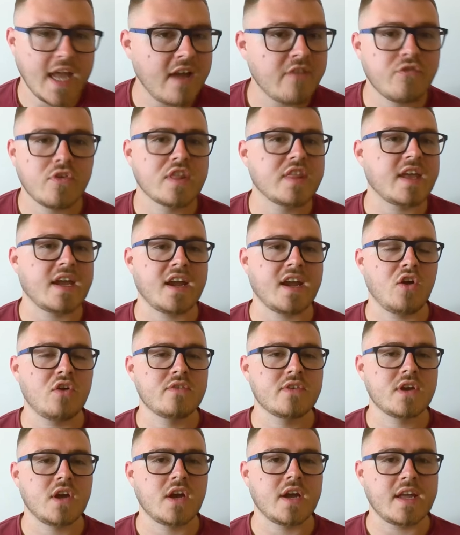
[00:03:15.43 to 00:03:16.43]
everything
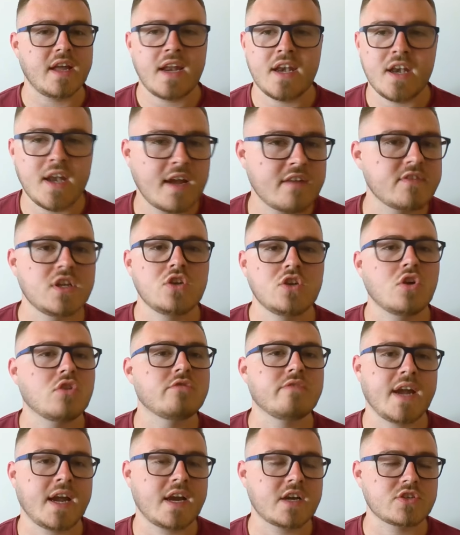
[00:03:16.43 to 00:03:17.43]
overnight and having no
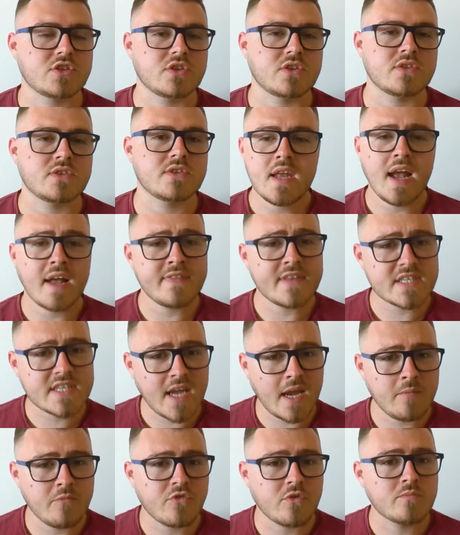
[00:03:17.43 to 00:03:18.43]
reactions. And this
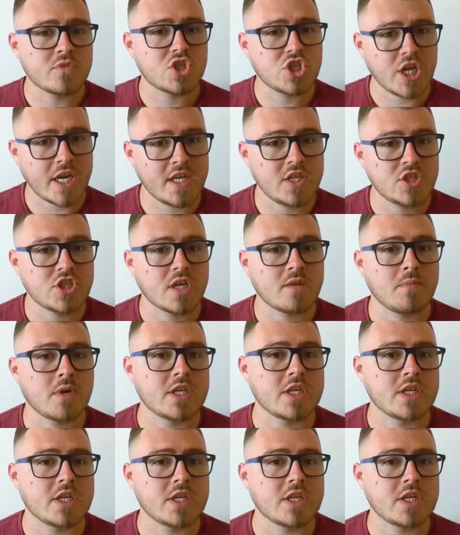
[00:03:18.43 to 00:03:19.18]
came from changing my